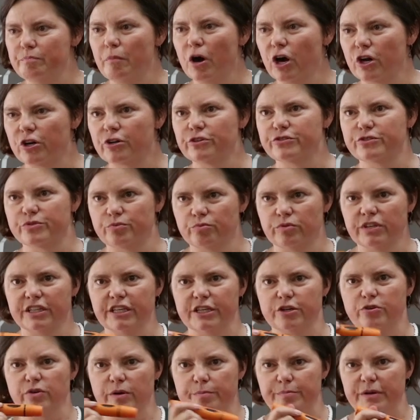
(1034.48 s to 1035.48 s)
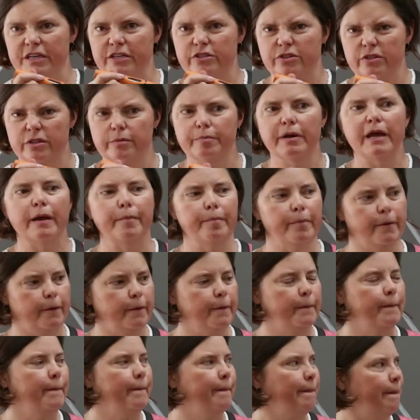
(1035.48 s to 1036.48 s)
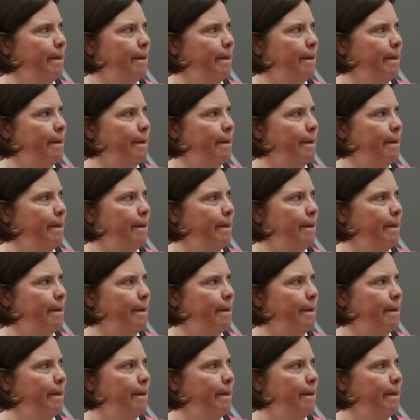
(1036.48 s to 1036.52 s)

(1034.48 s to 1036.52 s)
marker's really gripping to the paper.